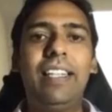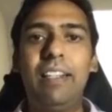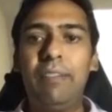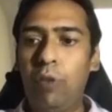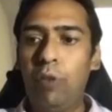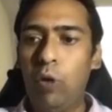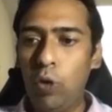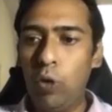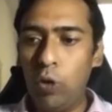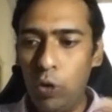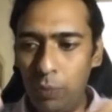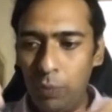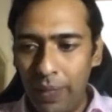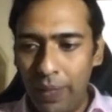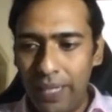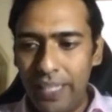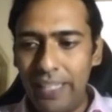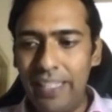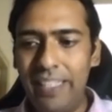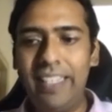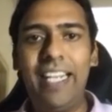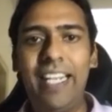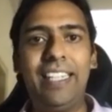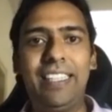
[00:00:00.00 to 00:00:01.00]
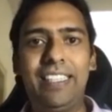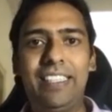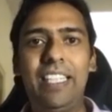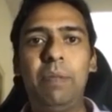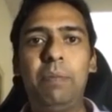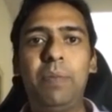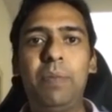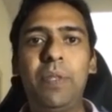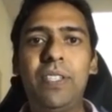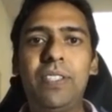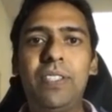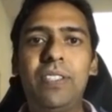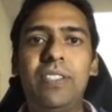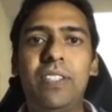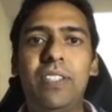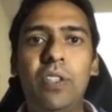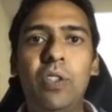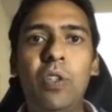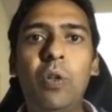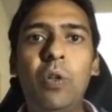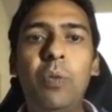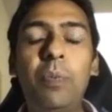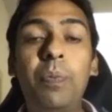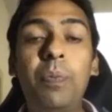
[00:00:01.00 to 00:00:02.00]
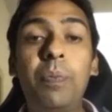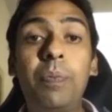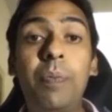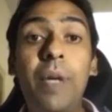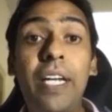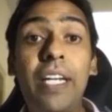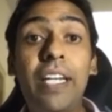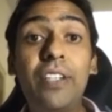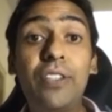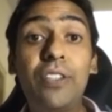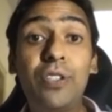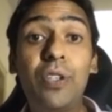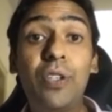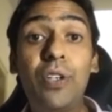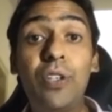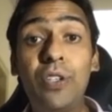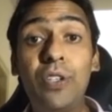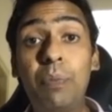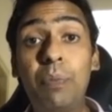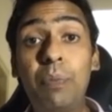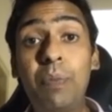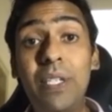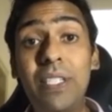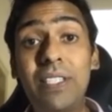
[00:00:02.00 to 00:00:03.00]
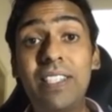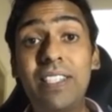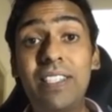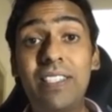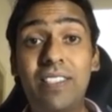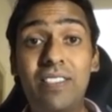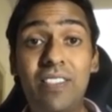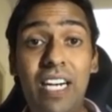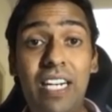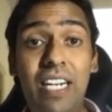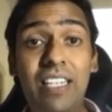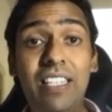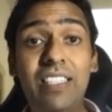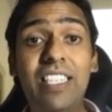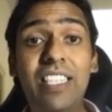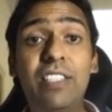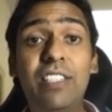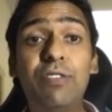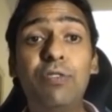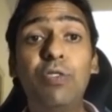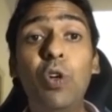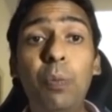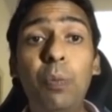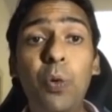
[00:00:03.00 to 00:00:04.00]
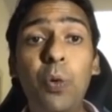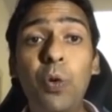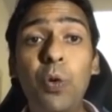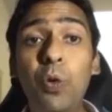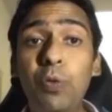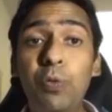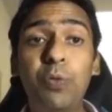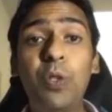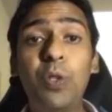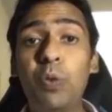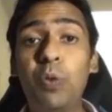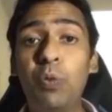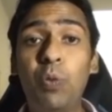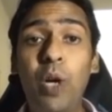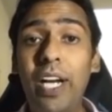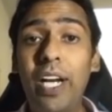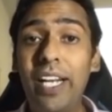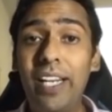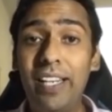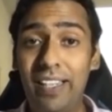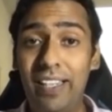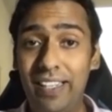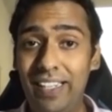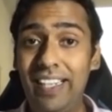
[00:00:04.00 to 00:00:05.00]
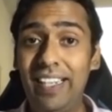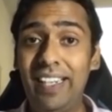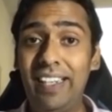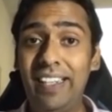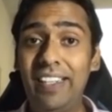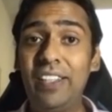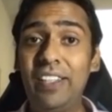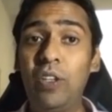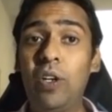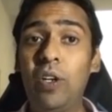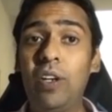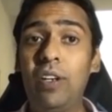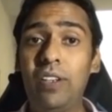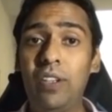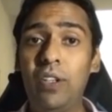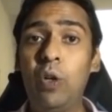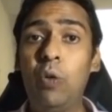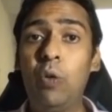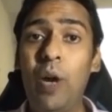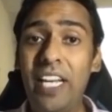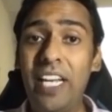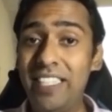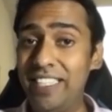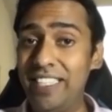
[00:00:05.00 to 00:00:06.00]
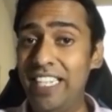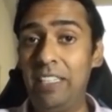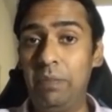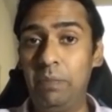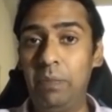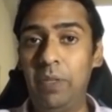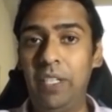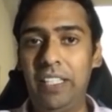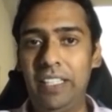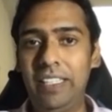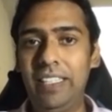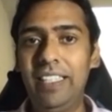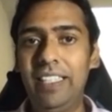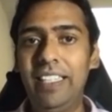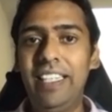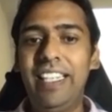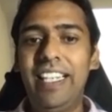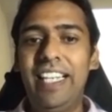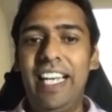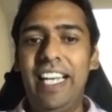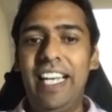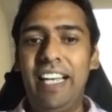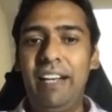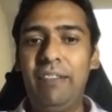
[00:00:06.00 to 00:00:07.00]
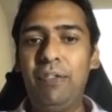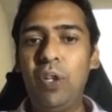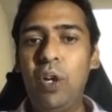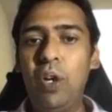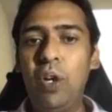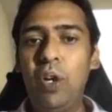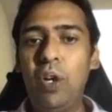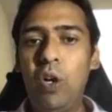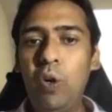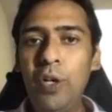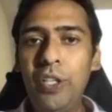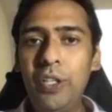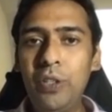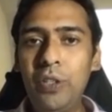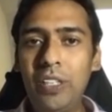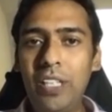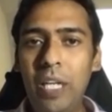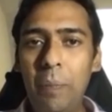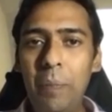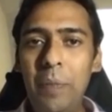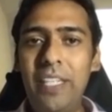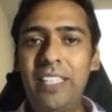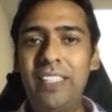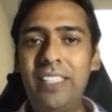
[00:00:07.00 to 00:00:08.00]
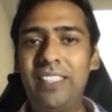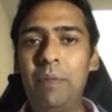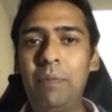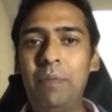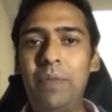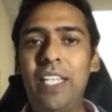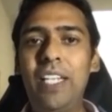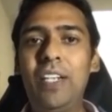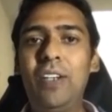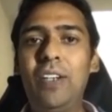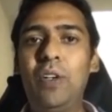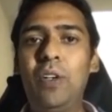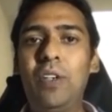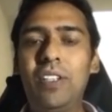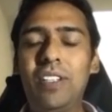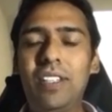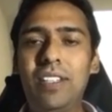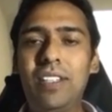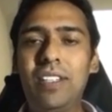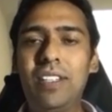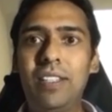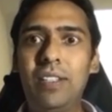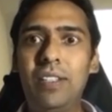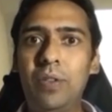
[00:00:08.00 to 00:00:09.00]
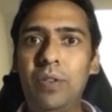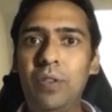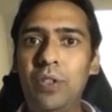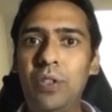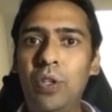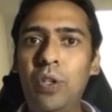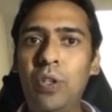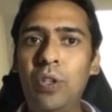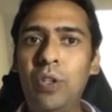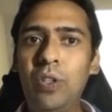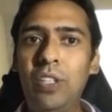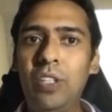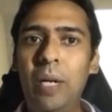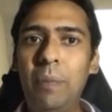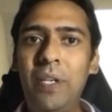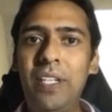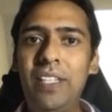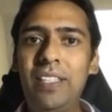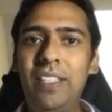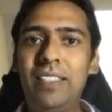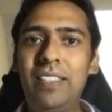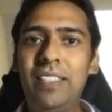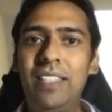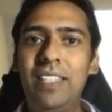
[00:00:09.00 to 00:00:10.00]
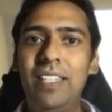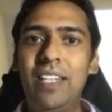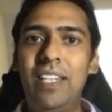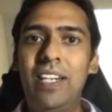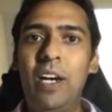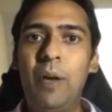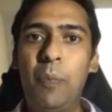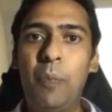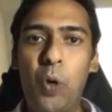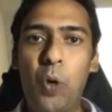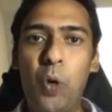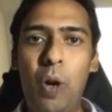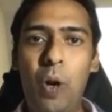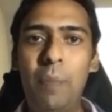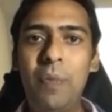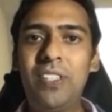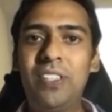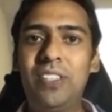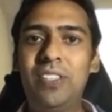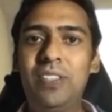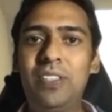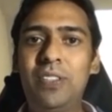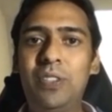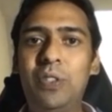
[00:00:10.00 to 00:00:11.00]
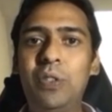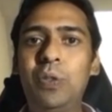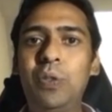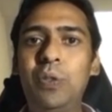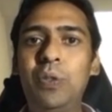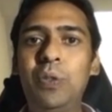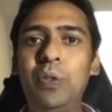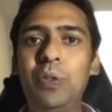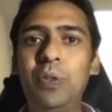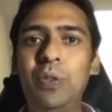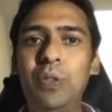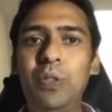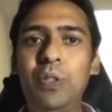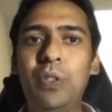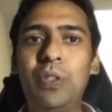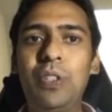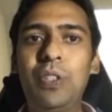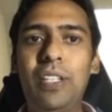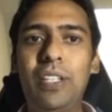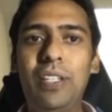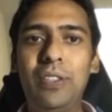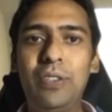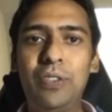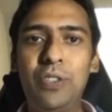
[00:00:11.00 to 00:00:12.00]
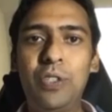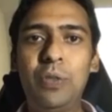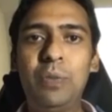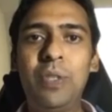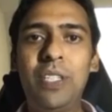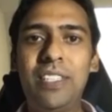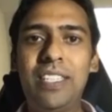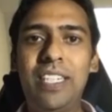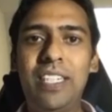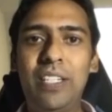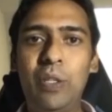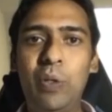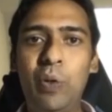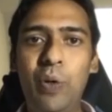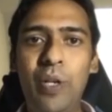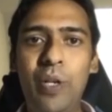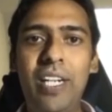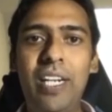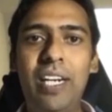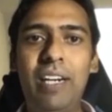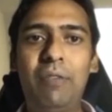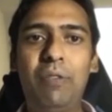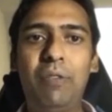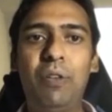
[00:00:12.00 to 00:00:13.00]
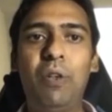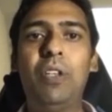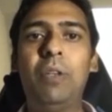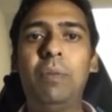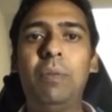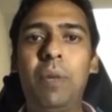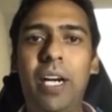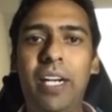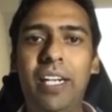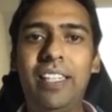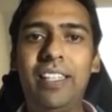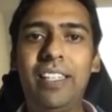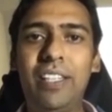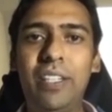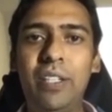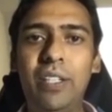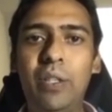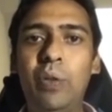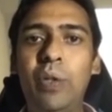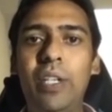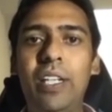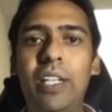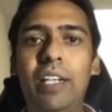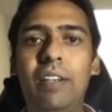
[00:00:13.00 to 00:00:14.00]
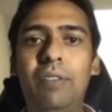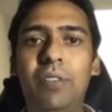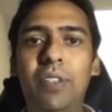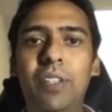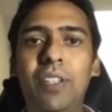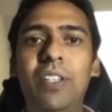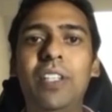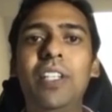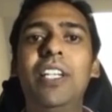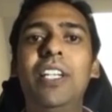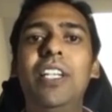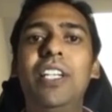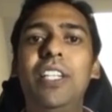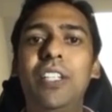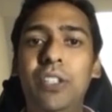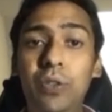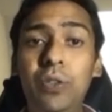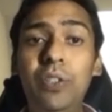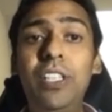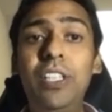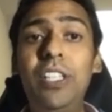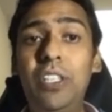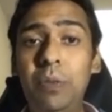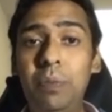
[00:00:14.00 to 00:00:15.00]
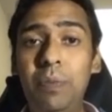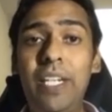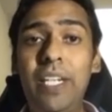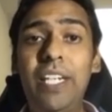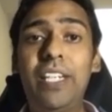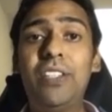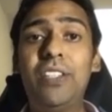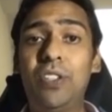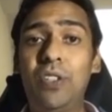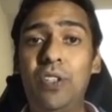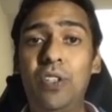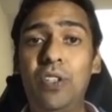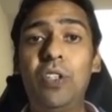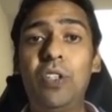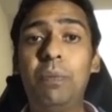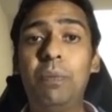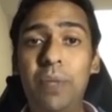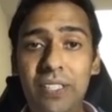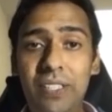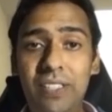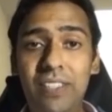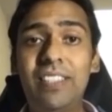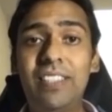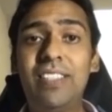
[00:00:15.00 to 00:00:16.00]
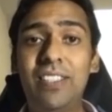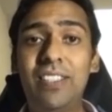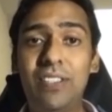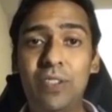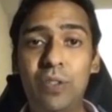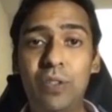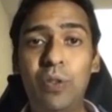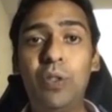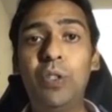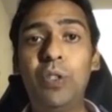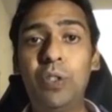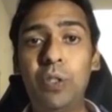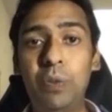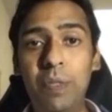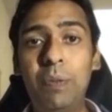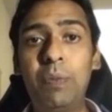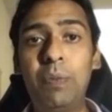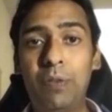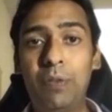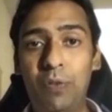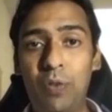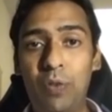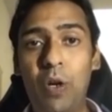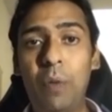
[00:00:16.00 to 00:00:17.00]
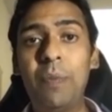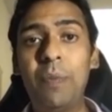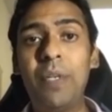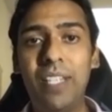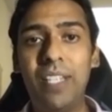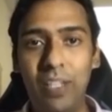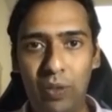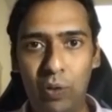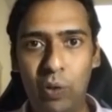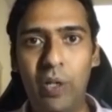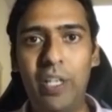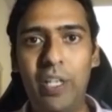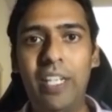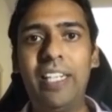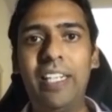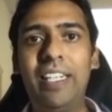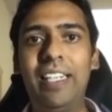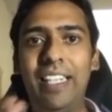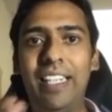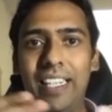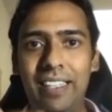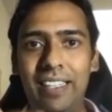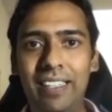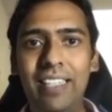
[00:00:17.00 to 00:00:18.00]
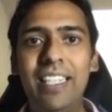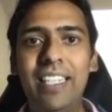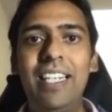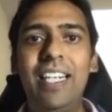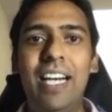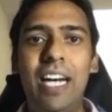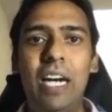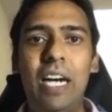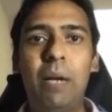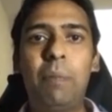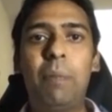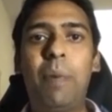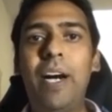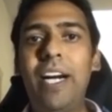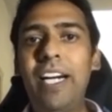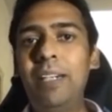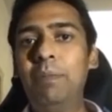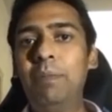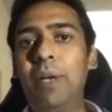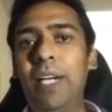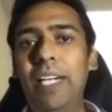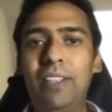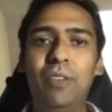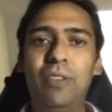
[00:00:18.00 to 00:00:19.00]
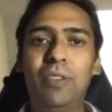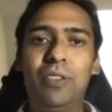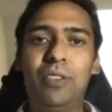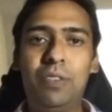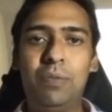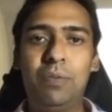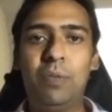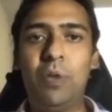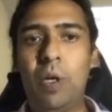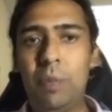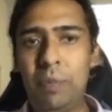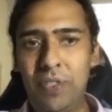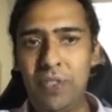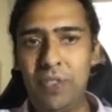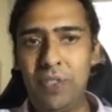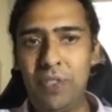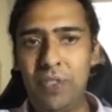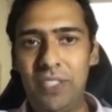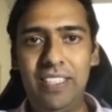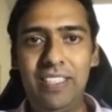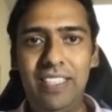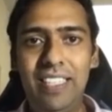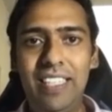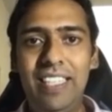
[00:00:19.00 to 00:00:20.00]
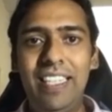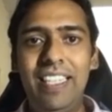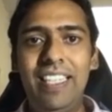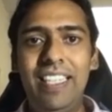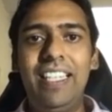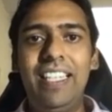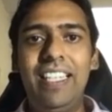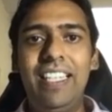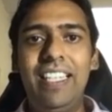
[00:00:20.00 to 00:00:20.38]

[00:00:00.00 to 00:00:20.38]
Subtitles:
And then followed by the next step is, making sure your business strategy is foolproof with why, your why statement. If you're going to commit something, or you're going to commit a promise to the consumers that you're going after, or the market that you're going after, you need to make sure your business is going to be performing accordingly and abide by those promises.